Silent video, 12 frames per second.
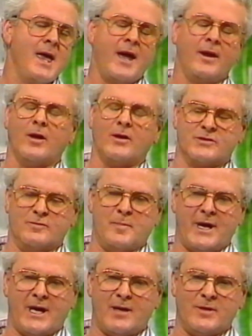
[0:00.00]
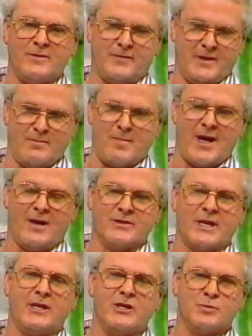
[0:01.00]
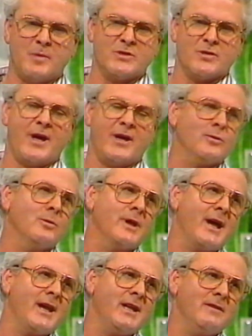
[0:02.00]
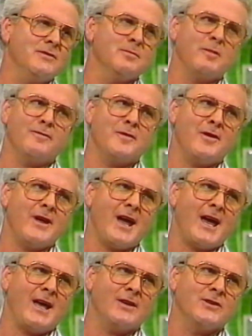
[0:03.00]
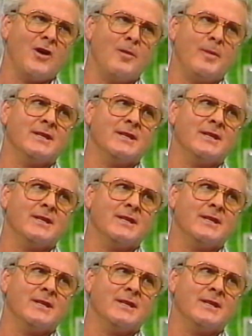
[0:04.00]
and lots of baby females, and he swims around all day and he gives them a very hard time.